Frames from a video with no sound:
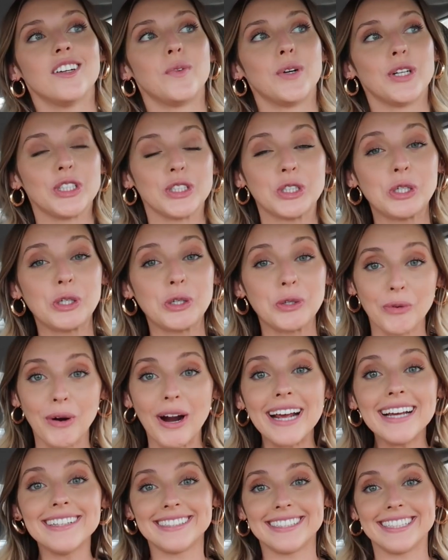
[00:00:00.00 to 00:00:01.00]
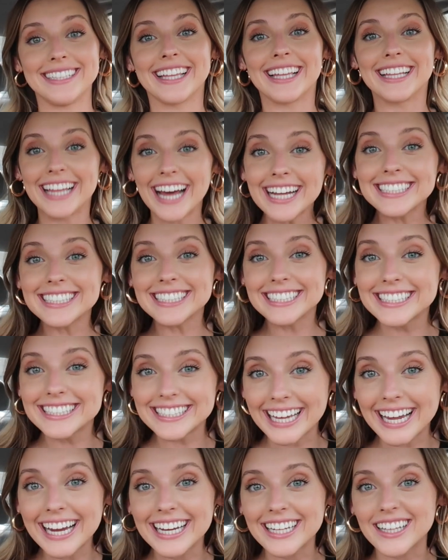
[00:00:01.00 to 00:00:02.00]
Which is crazy. Like, that's
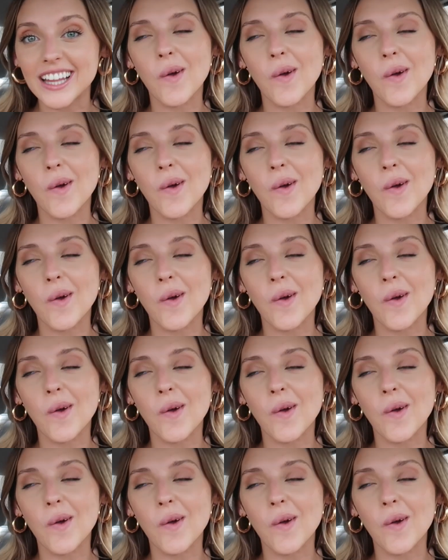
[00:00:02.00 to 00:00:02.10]
insane.